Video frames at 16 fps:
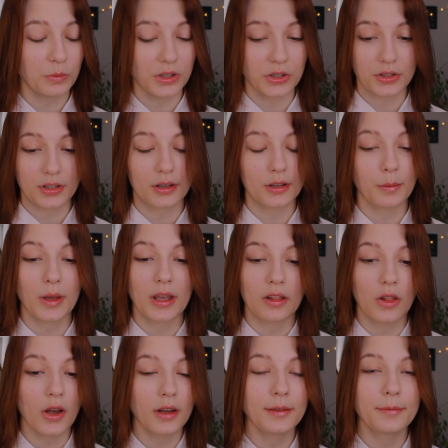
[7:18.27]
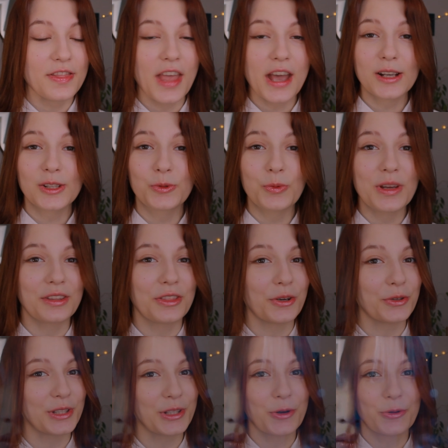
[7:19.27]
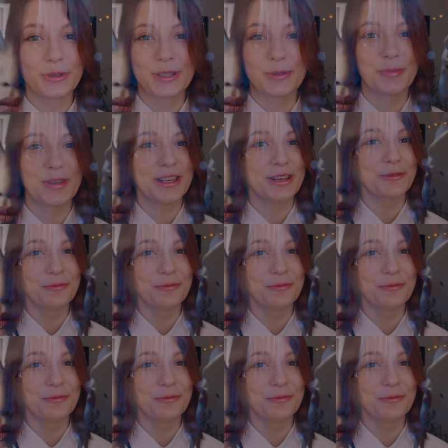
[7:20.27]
there's gonna be a lot. Next week, there's going to be...